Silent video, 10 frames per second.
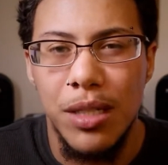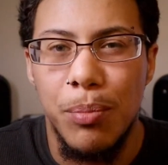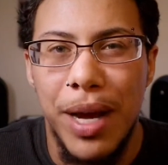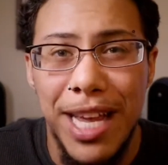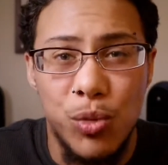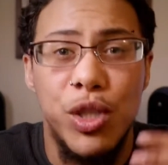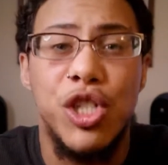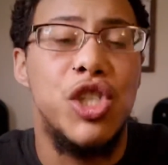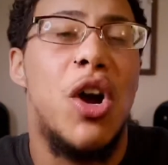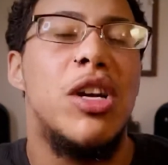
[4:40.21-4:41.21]
but as we
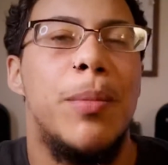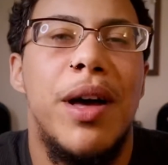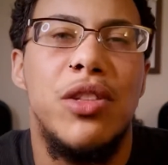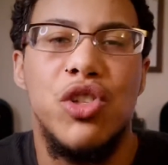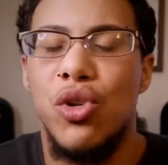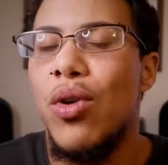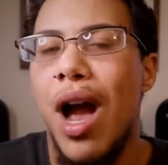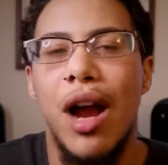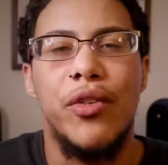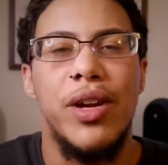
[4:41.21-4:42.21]
just talked about, there's no
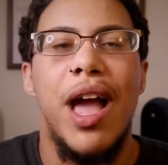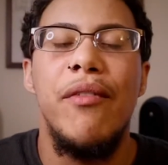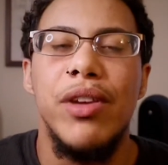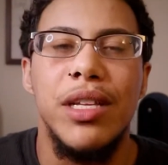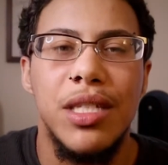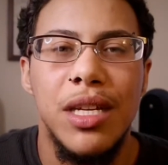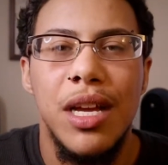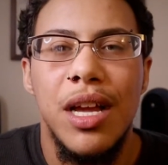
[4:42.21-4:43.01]
concrete evidence.